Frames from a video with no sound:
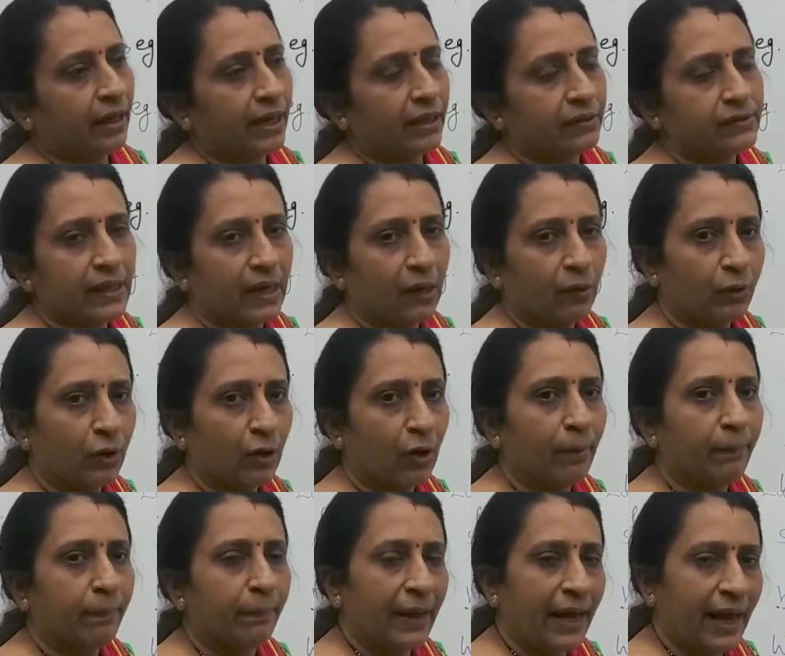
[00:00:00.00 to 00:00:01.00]
sound
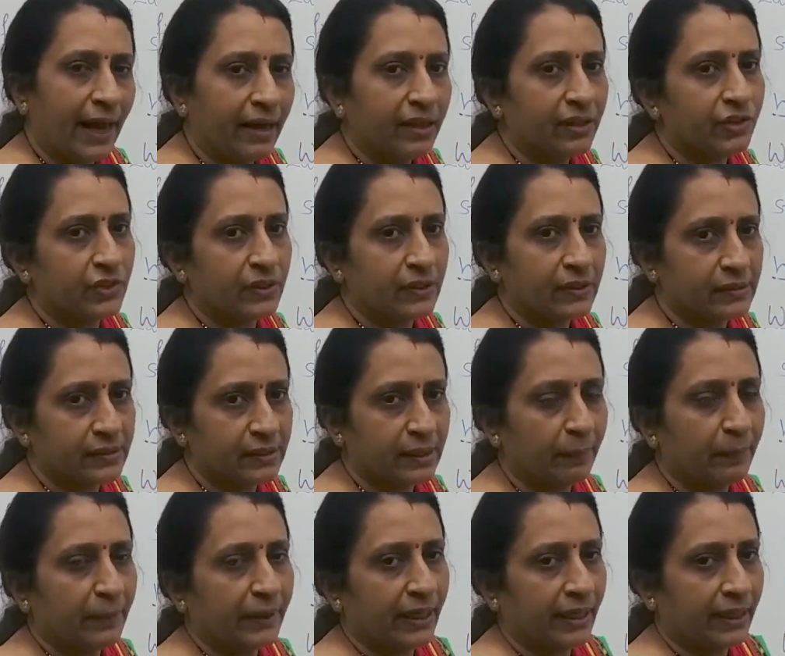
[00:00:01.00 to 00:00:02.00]
of H is
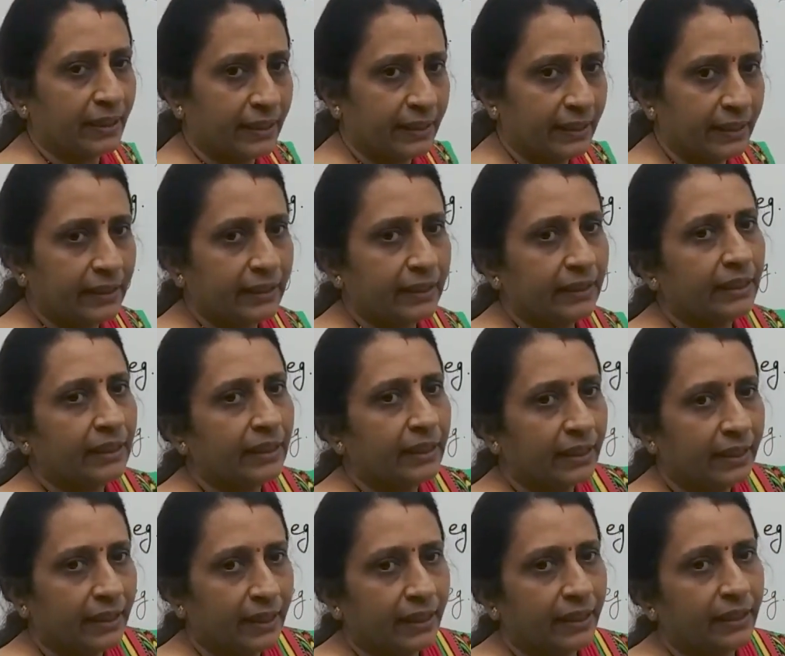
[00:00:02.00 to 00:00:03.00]
repeated. He
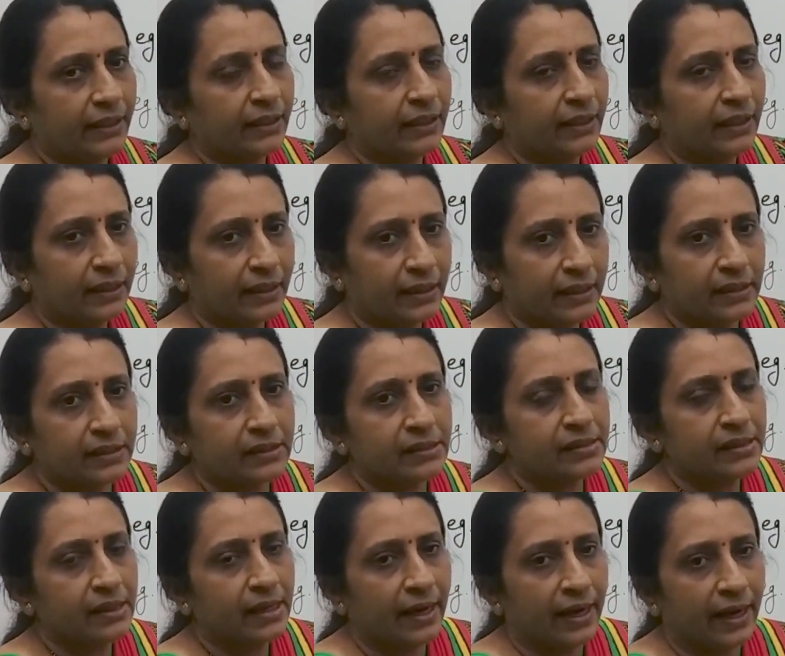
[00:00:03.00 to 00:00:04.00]
hit
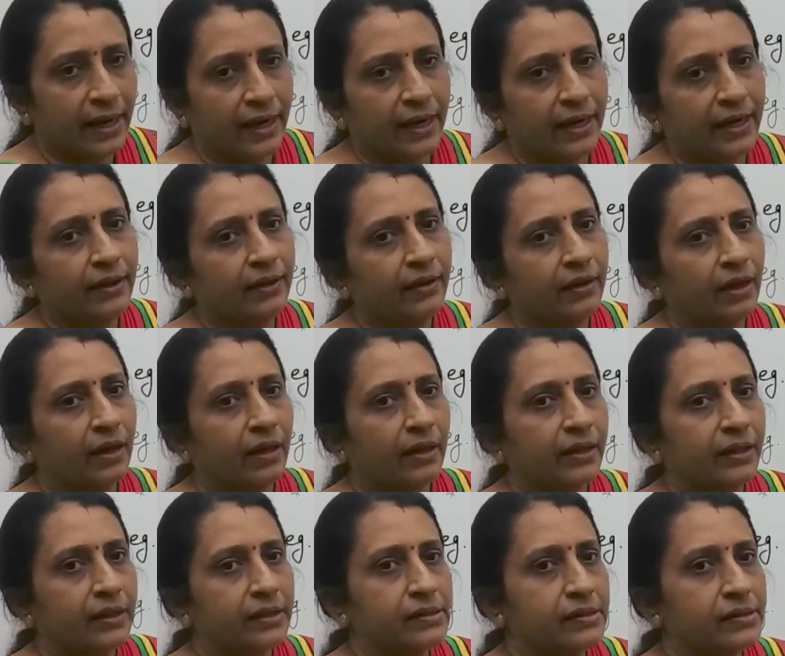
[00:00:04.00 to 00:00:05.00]
his head
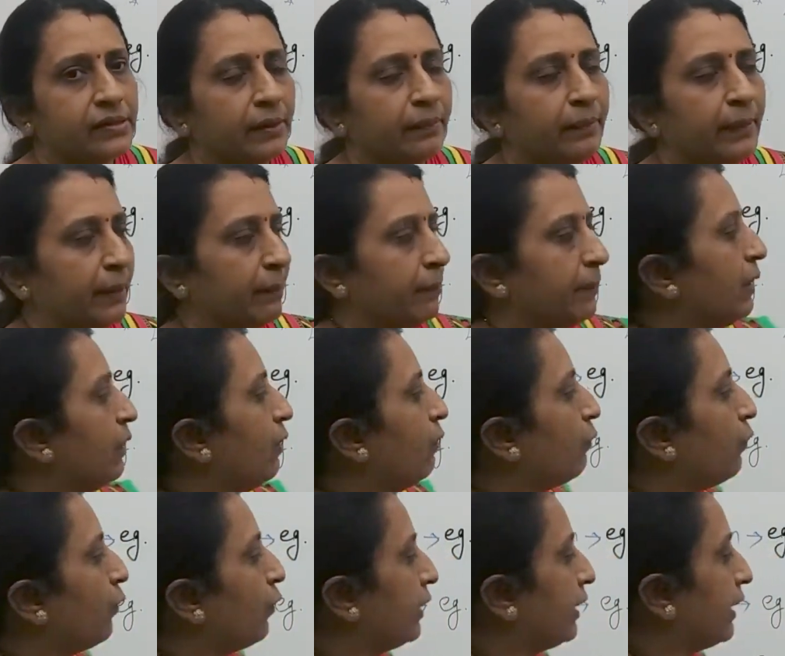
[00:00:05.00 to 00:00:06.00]
against the beam
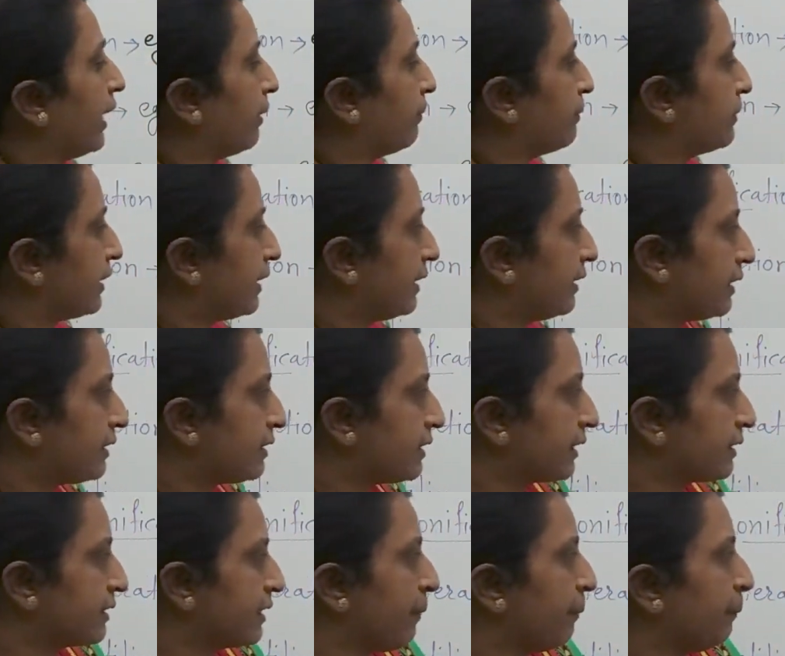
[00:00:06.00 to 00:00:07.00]
4 times. In this
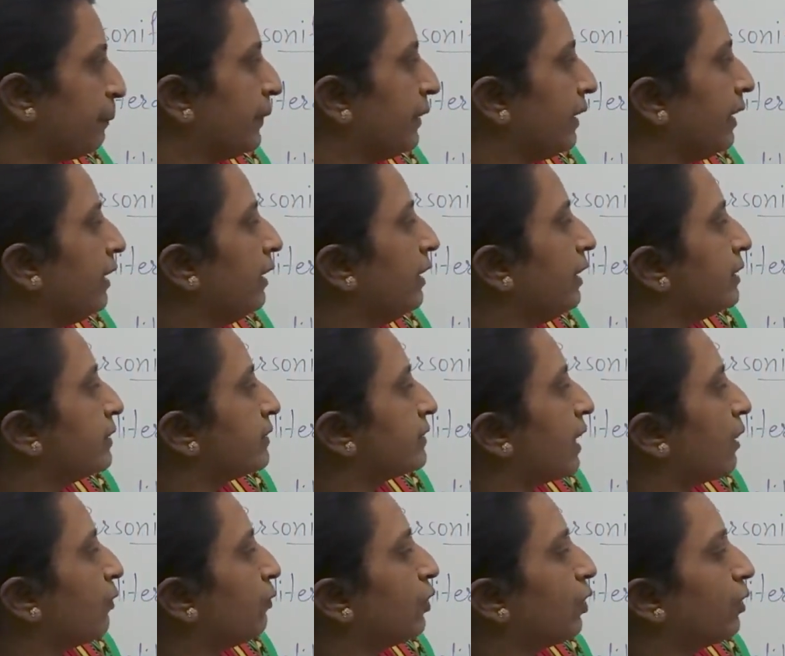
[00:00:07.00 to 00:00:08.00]
example,
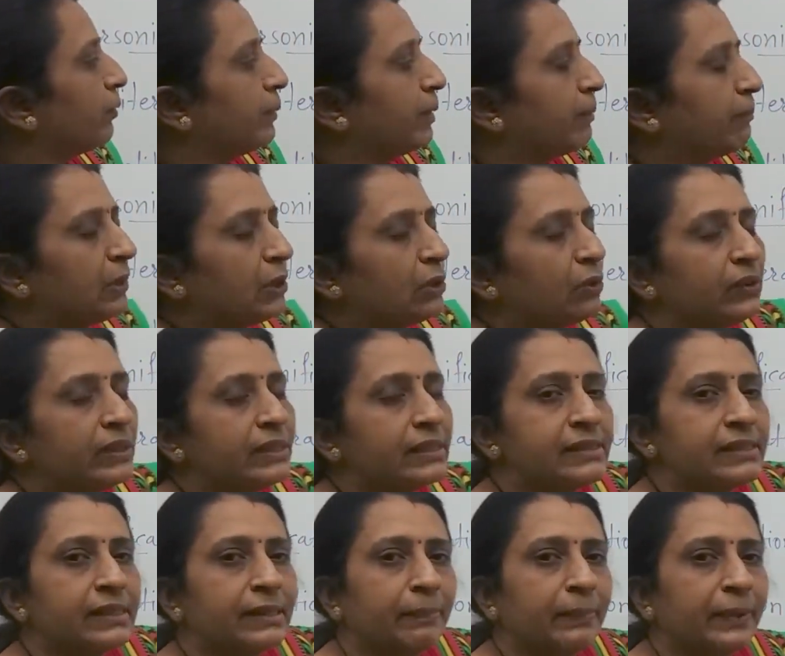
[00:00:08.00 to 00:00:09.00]
sound of W
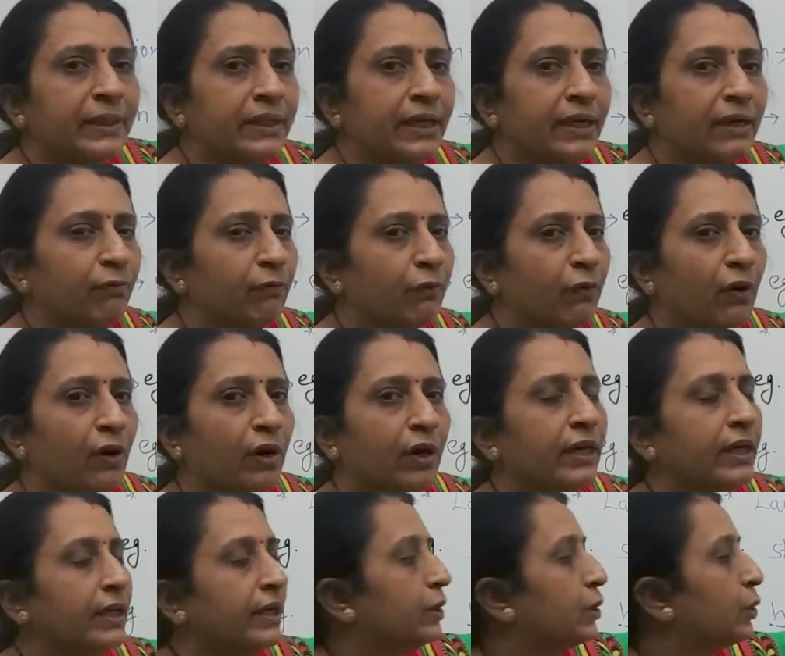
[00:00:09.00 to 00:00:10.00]
is repeated for
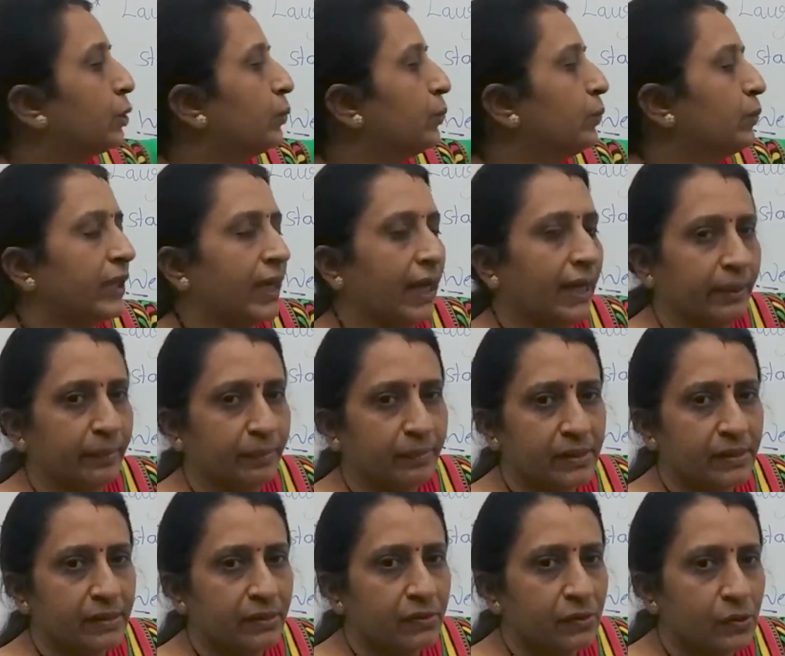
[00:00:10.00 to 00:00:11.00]
2
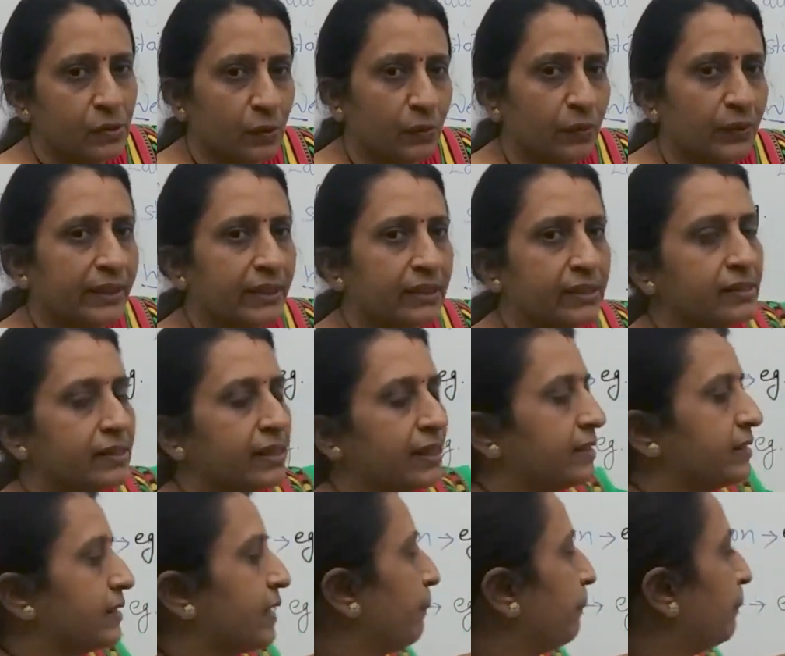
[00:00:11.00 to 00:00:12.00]
times. So it is the
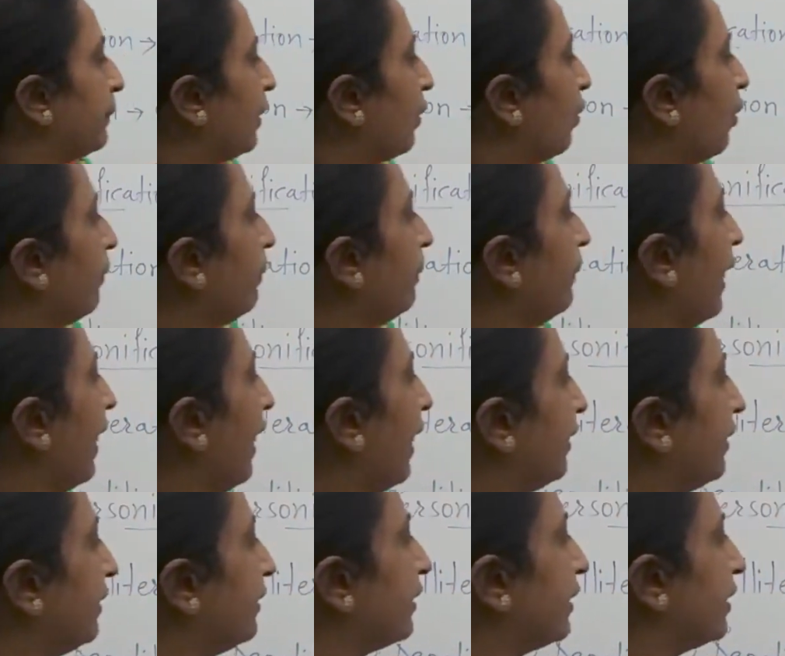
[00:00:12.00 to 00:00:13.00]
example of
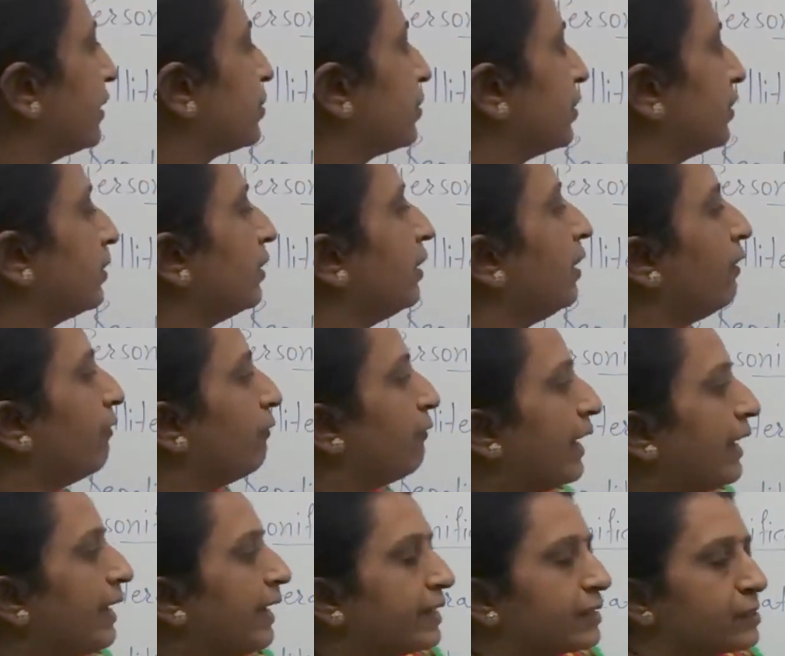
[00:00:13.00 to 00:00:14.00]
alliteration.
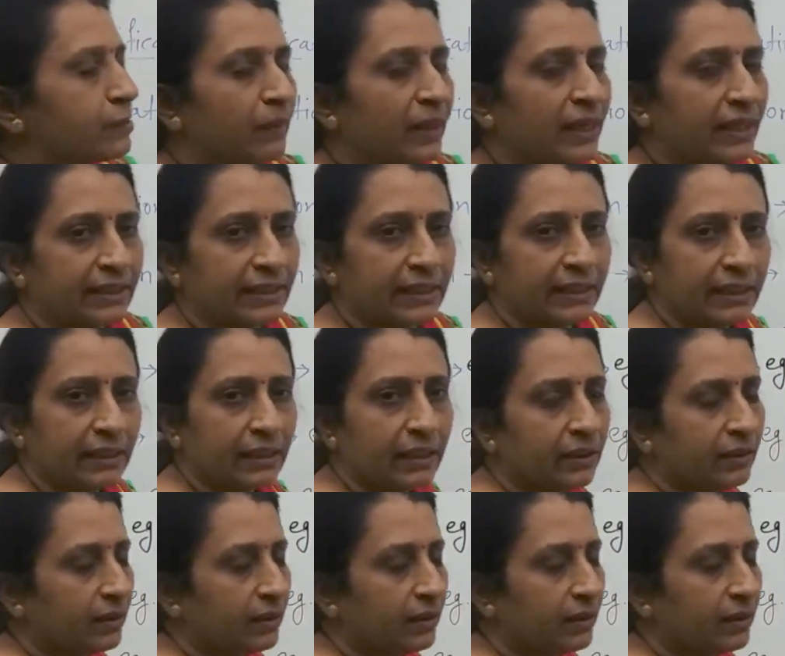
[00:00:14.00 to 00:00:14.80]
While explaining